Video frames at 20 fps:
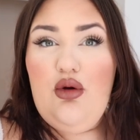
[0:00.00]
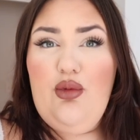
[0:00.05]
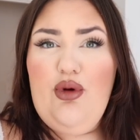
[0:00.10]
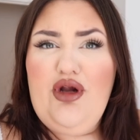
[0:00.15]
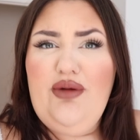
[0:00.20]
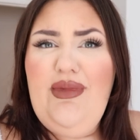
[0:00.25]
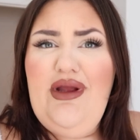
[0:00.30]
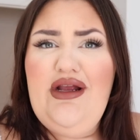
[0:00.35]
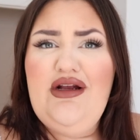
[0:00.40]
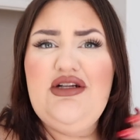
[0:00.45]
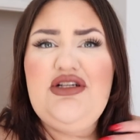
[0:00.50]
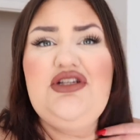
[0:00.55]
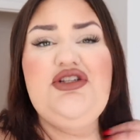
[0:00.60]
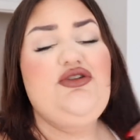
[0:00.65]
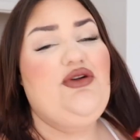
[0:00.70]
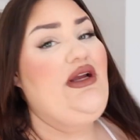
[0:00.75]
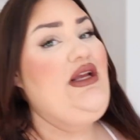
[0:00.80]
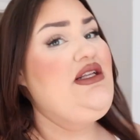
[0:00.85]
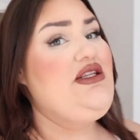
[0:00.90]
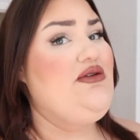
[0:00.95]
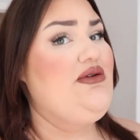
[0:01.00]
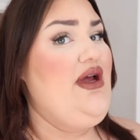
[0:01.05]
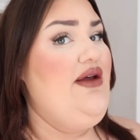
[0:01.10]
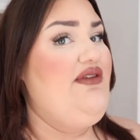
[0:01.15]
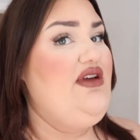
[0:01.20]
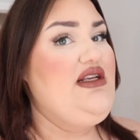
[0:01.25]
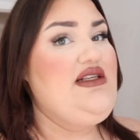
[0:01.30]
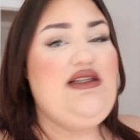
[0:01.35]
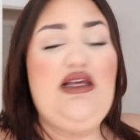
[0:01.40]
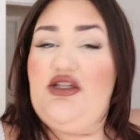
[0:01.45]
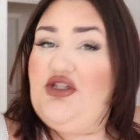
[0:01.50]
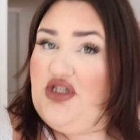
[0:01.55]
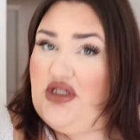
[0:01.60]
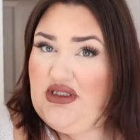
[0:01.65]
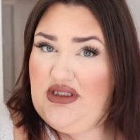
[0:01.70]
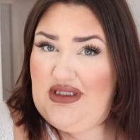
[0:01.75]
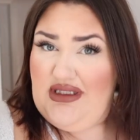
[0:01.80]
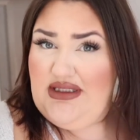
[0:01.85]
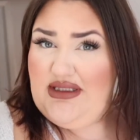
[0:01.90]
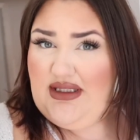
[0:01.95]
wearing my hair straight, don't have
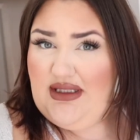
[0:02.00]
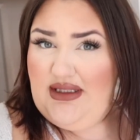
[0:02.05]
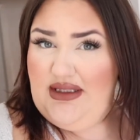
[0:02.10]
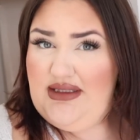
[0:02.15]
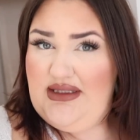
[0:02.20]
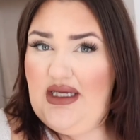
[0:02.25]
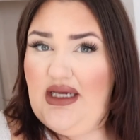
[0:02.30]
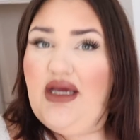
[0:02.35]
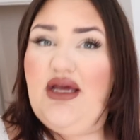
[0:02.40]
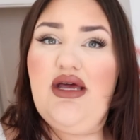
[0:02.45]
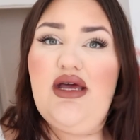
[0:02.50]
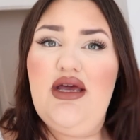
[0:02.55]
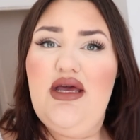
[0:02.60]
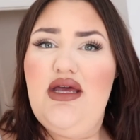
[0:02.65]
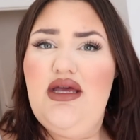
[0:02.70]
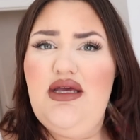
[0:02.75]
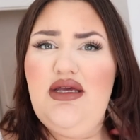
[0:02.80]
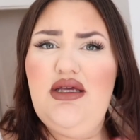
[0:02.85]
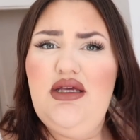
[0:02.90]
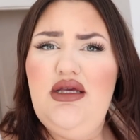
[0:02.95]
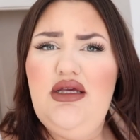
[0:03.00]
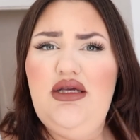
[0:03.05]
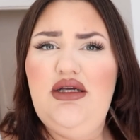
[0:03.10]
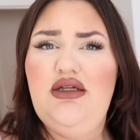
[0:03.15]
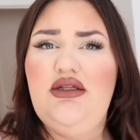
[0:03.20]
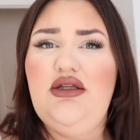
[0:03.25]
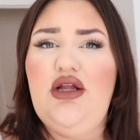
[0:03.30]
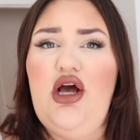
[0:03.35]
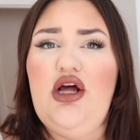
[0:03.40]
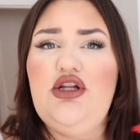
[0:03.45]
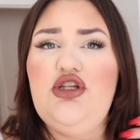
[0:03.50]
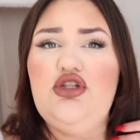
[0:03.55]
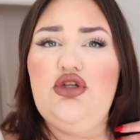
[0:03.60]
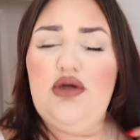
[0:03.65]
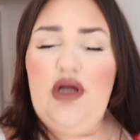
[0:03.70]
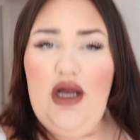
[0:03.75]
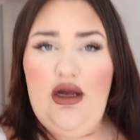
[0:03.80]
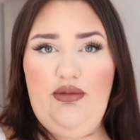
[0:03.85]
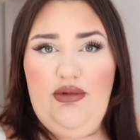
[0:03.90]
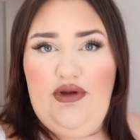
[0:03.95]
extensions, and today, not
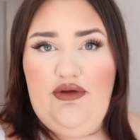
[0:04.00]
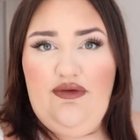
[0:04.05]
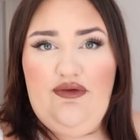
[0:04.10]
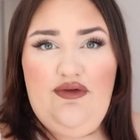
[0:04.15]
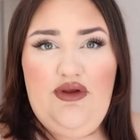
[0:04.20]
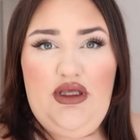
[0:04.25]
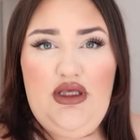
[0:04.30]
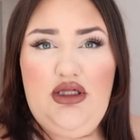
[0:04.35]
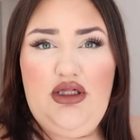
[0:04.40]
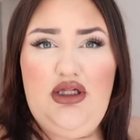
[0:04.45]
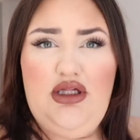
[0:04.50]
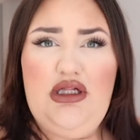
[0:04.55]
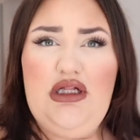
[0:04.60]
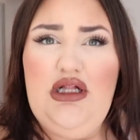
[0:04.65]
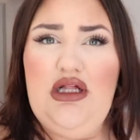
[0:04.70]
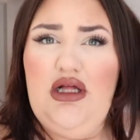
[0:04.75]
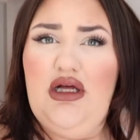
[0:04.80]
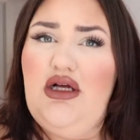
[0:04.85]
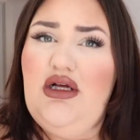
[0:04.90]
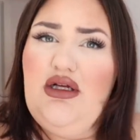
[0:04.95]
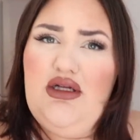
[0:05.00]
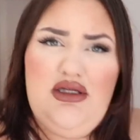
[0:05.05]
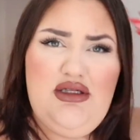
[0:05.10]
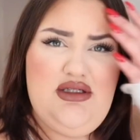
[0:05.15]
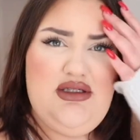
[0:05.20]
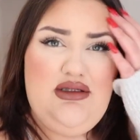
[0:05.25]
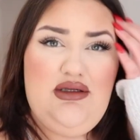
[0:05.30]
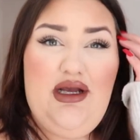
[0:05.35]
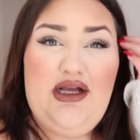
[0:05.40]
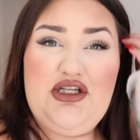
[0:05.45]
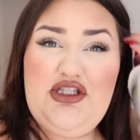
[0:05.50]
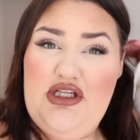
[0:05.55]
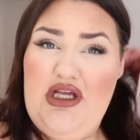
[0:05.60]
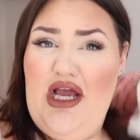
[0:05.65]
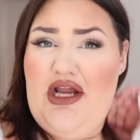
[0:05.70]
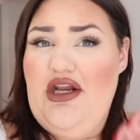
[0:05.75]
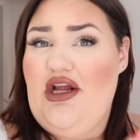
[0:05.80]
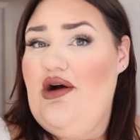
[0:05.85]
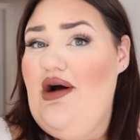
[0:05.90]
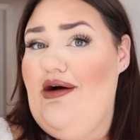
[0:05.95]
sure how we feel. Actually,
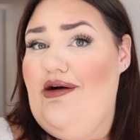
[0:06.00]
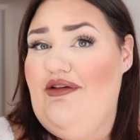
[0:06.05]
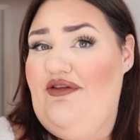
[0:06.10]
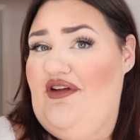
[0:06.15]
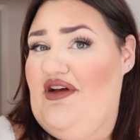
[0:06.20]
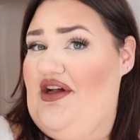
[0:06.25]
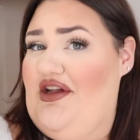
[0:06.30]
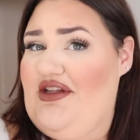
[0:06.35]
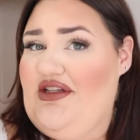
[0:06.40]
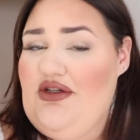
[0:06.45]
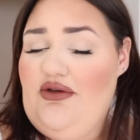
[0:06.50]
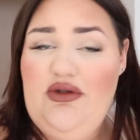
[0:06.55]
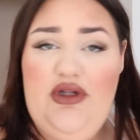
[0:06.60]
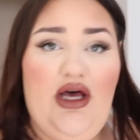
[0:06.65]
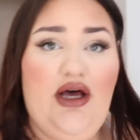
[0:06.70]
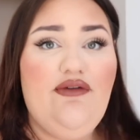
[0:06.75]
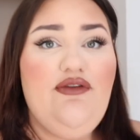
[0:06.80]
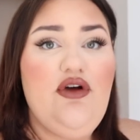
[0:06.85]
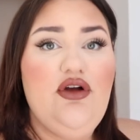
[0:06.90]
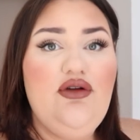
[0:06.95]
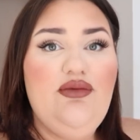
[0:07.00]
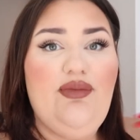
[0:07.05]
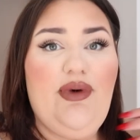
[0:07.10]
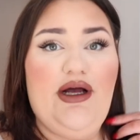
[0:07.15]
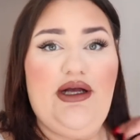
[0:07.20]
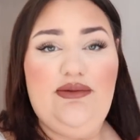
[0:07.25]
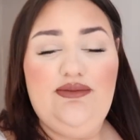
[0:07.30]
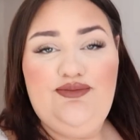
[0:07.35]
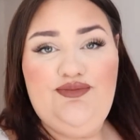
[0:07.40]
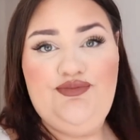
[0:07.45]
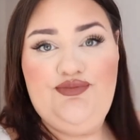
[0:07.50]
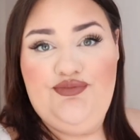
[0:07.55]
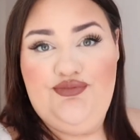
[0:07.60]
I know how I feel, I don't love, but